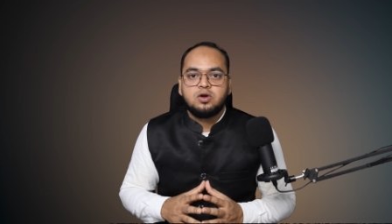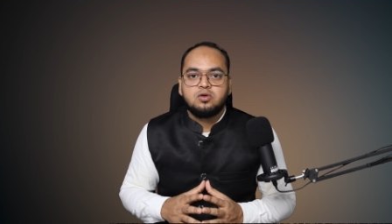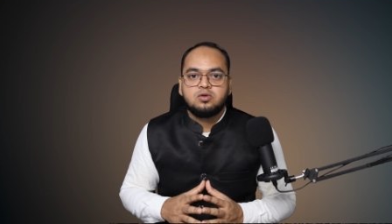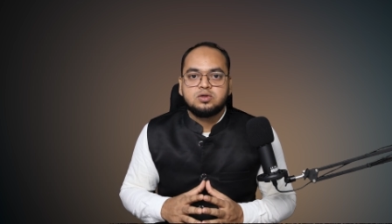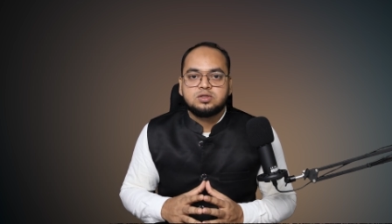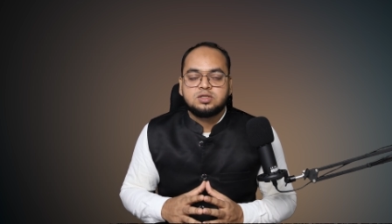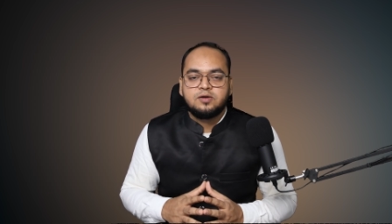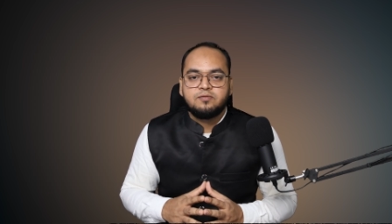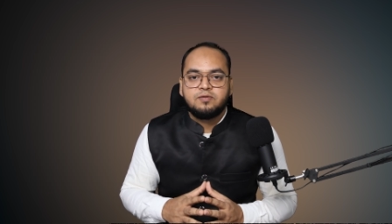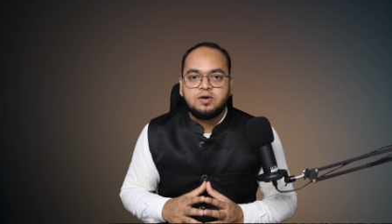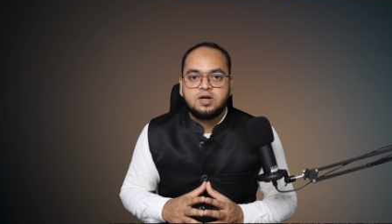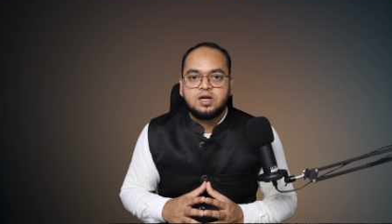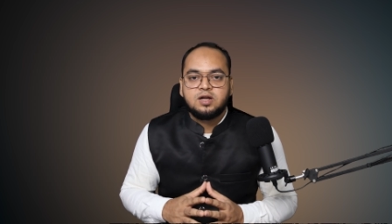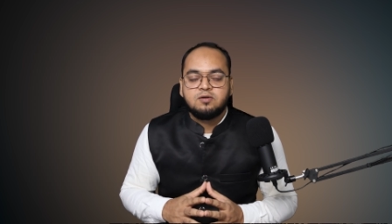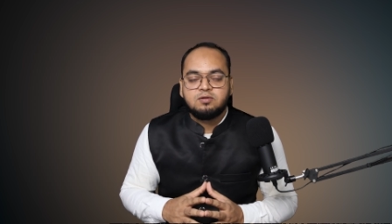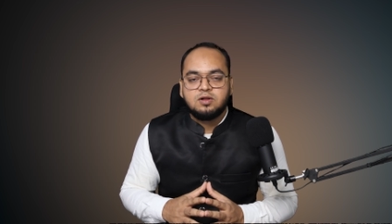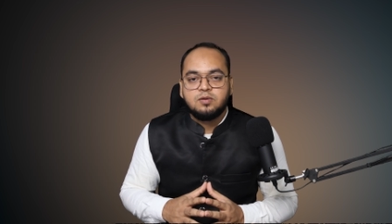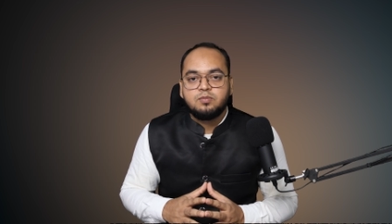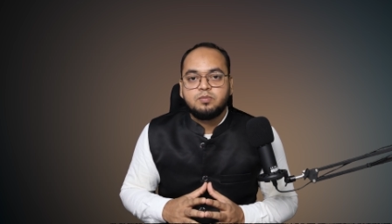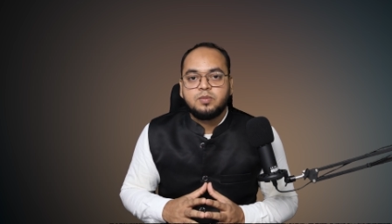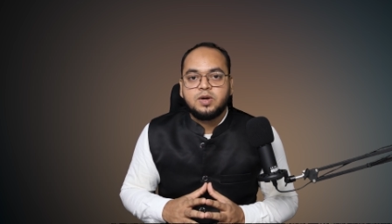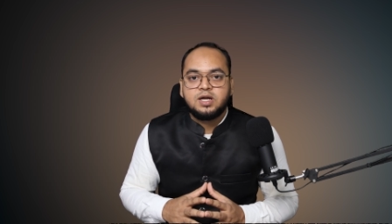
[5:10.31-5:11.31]
into seven
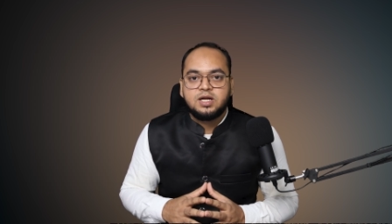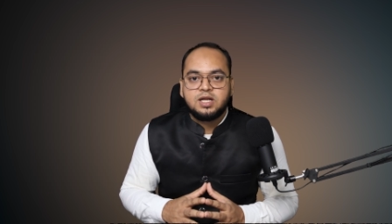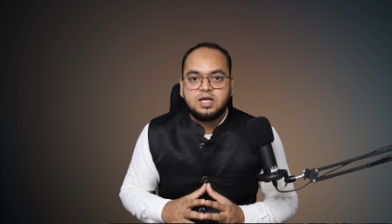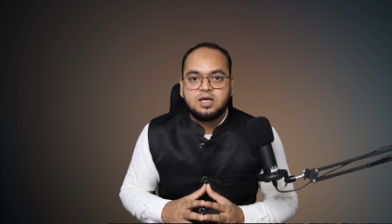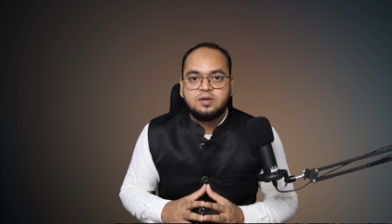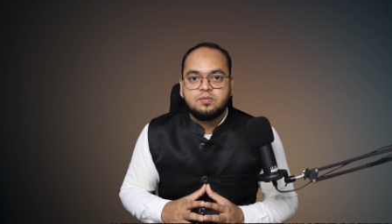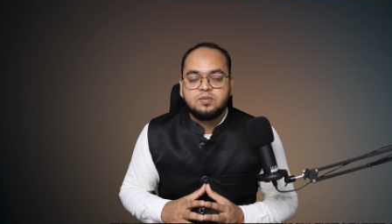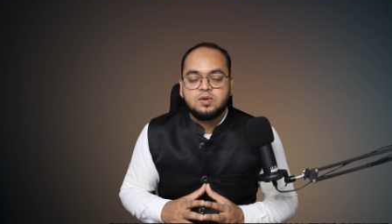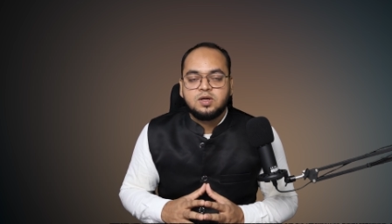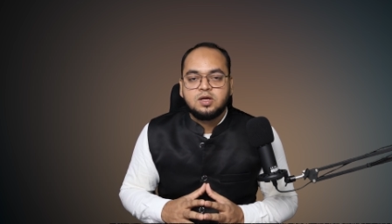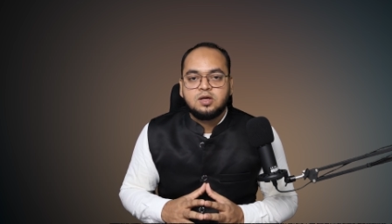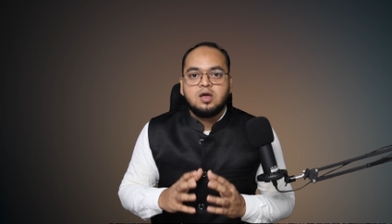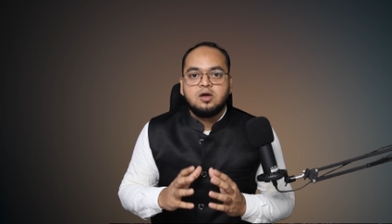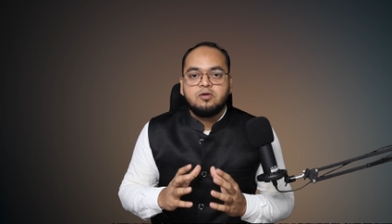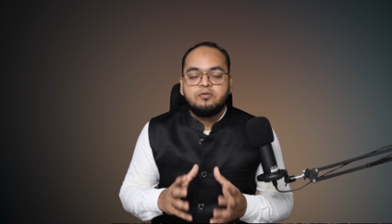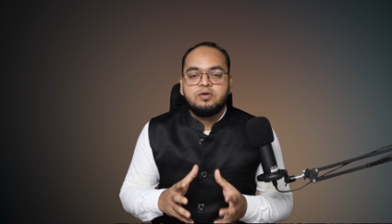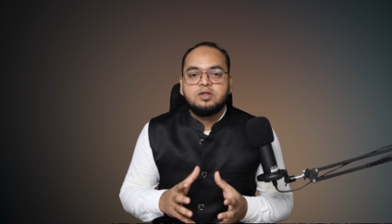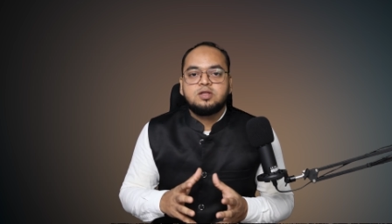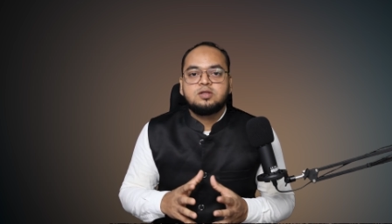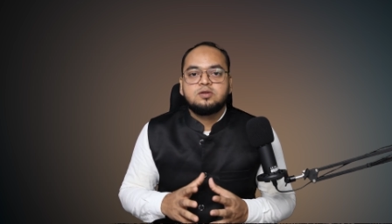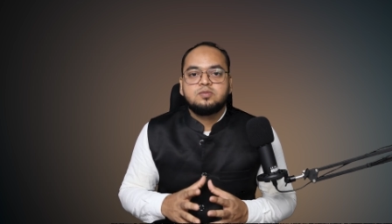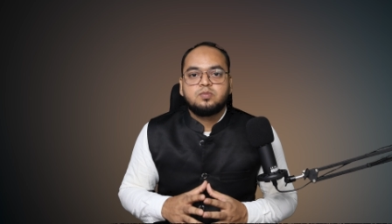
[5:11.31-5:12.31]
development team
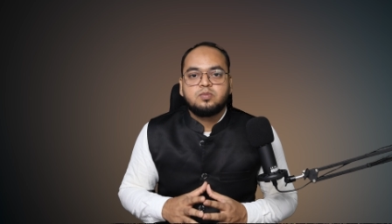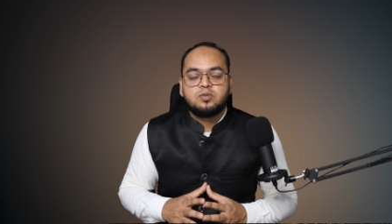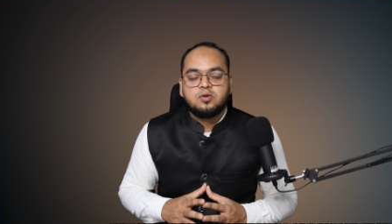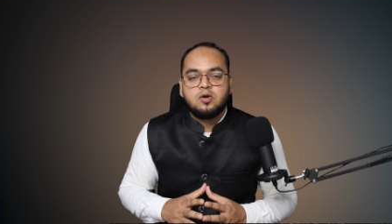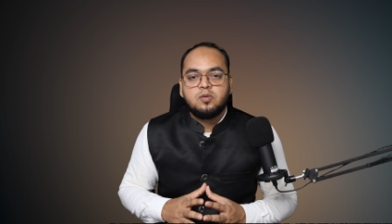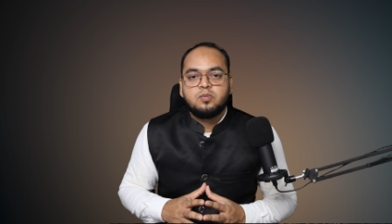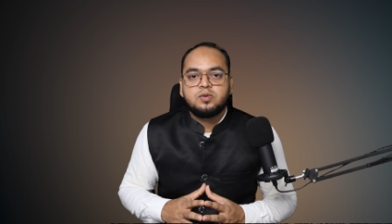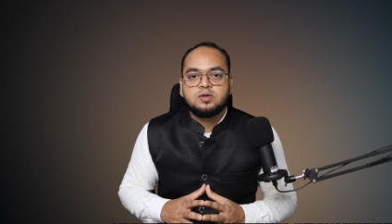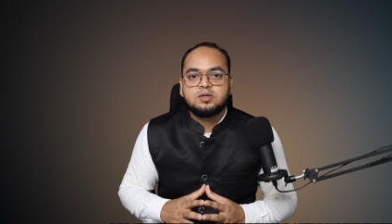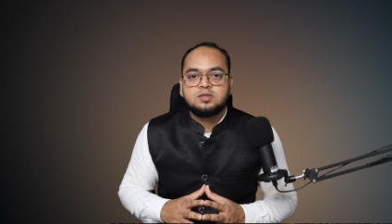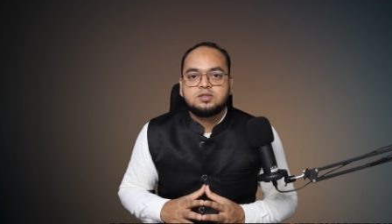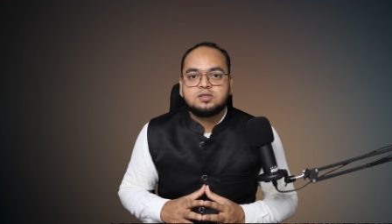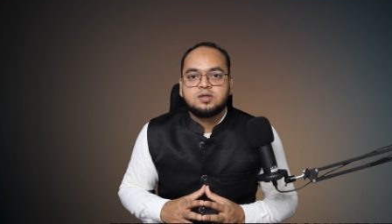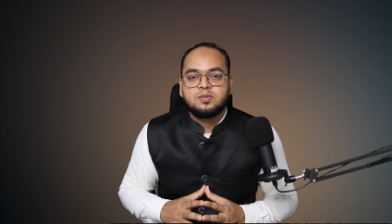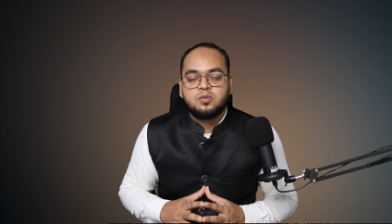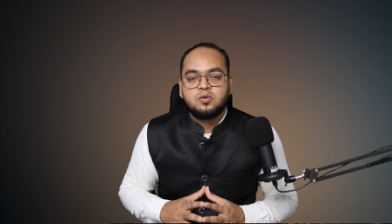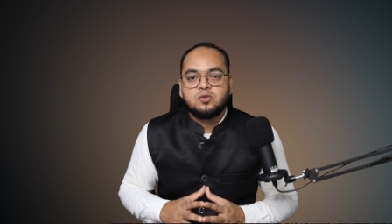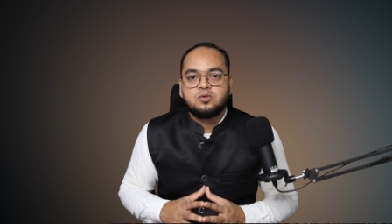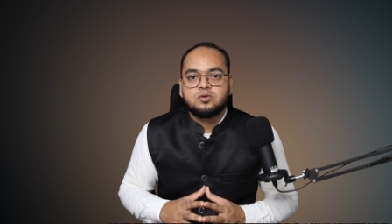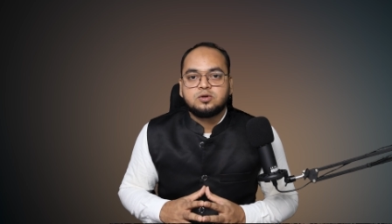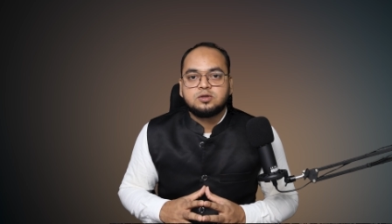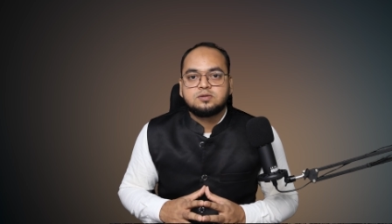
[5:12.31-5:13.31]
with proper
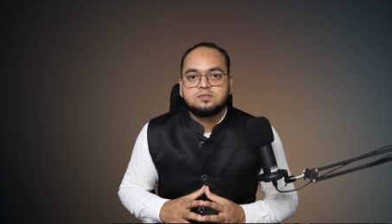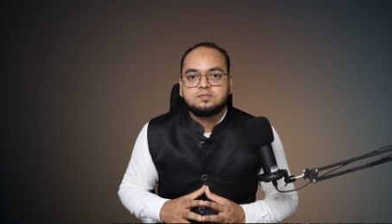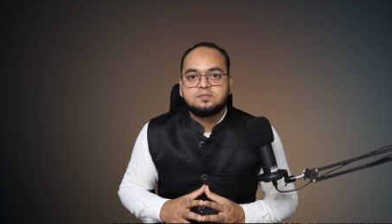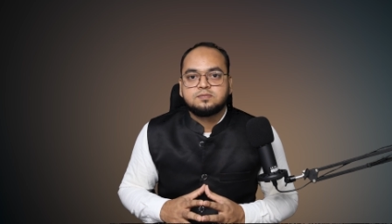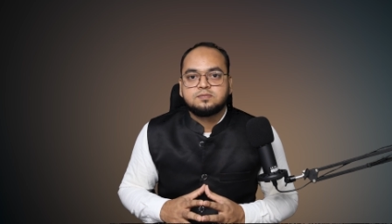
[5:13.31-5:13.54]
support.